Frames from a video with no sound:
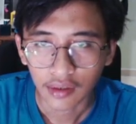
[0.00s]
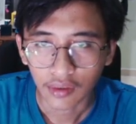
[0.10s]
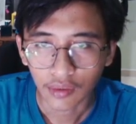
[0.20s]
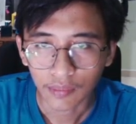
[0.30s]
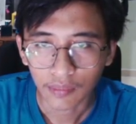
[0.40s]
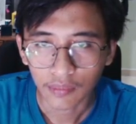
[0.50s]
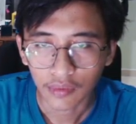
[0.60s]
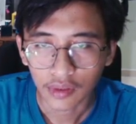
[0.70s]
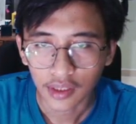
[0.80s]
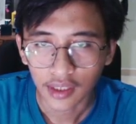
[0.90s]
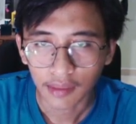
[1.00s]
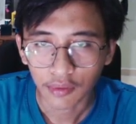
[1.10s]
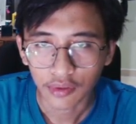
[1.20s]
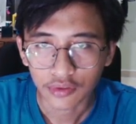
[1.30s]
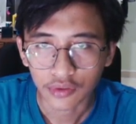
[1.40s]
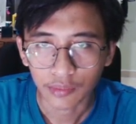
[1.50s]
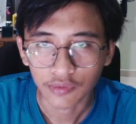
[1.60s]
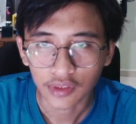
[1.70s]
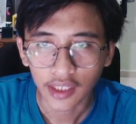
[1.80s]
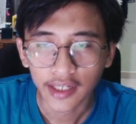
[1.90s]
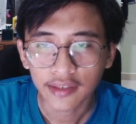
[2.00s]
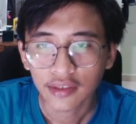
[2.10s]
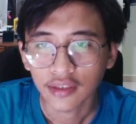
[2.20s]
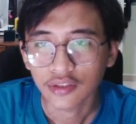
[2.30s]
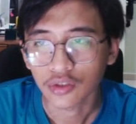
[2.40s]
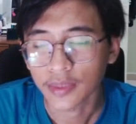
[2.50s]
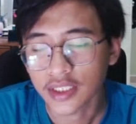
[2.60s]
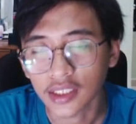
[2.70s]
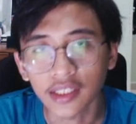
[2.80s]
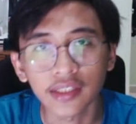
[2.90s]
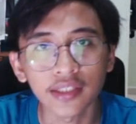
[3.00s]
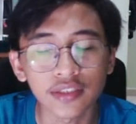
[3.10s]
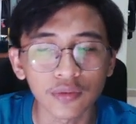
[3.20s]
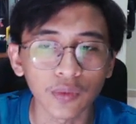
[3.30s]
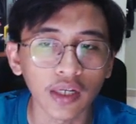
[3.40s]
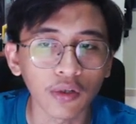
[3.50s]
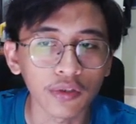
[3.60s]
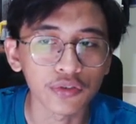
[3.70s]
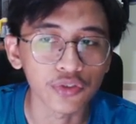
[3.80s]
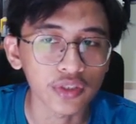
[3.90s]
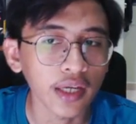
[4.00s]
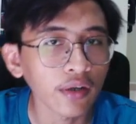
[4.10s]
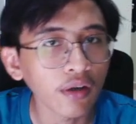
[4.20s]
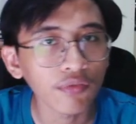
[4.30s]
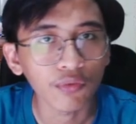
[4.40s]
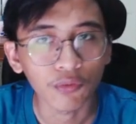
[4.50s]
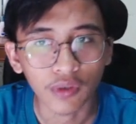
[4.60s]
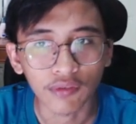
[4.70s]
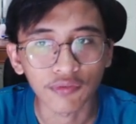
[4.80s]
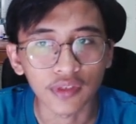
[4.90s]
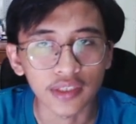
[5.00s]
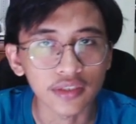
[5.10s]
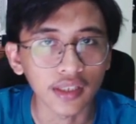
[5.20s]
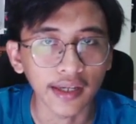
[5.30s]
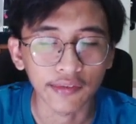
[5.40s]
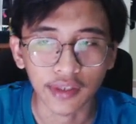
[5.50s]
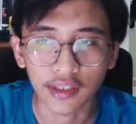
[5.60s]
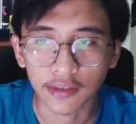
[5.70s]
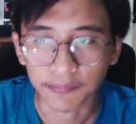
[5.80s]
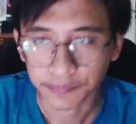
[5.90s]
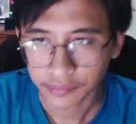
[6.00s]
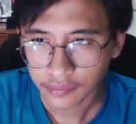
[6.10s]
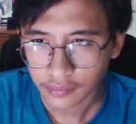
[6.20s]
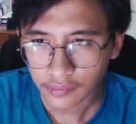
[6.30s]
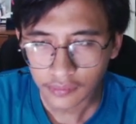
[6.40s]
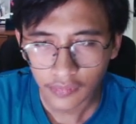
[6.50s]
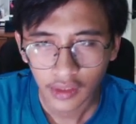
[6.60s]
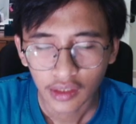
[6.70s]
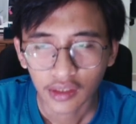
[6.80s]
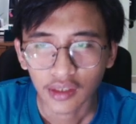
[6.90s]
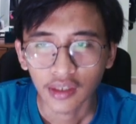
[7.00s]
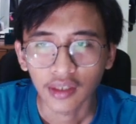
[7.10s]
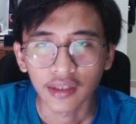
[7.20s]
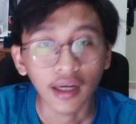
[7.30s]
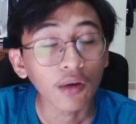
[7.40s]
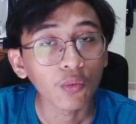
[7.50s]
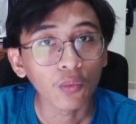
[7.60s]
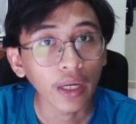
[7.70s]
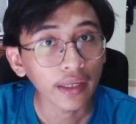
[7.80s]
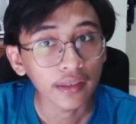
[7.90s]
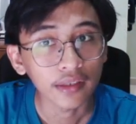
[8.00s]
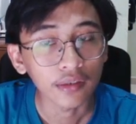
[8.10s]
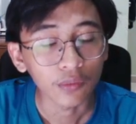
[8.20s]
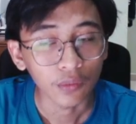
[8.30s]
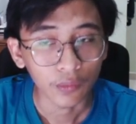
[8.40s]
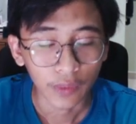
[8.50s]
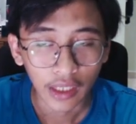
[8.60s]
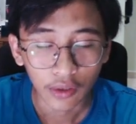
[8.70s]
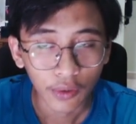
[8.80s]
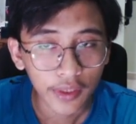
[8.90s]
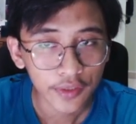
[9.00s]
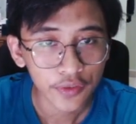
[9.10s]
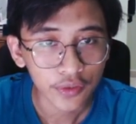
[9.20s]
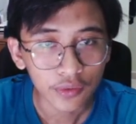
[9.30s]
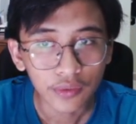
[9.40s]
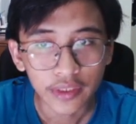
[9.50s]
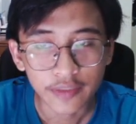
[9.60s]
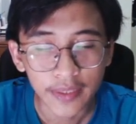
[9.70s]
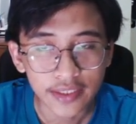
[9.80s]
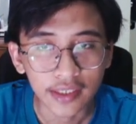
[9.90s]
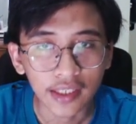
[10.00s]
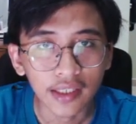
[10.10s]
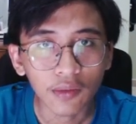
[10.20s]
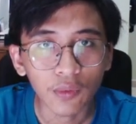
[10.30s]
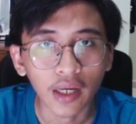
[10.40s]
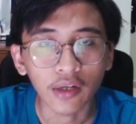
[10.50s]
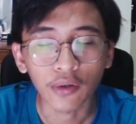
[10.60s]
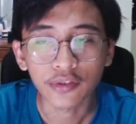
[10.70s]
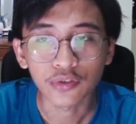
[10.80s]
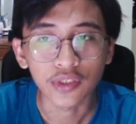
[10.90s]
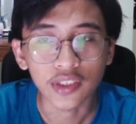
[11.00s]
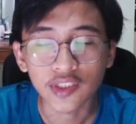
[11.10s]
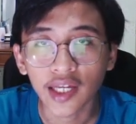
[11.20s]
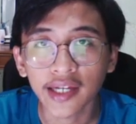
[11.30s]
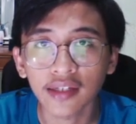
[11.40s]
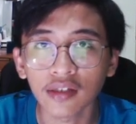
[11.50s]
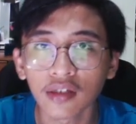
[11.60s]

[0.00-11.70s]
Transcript: Okay, I'm going to remove the line. So basically we are going to start off with this line right here. Now what we are going to do is basically we are going to decide